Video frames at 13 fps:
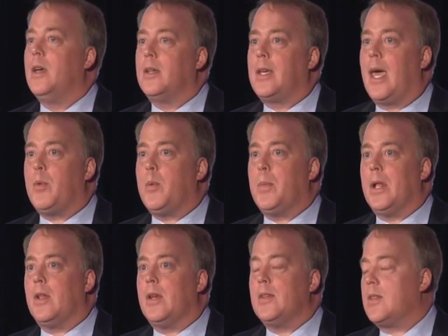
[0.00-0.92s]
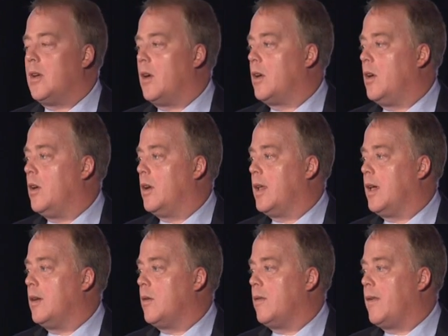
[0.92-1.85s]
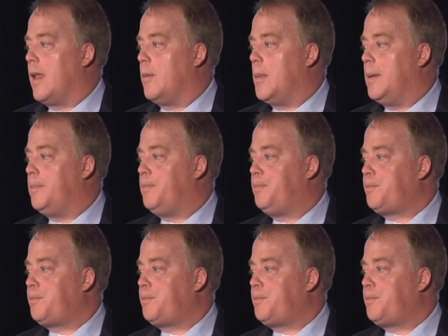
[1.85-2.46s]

capabilities that are currently under development.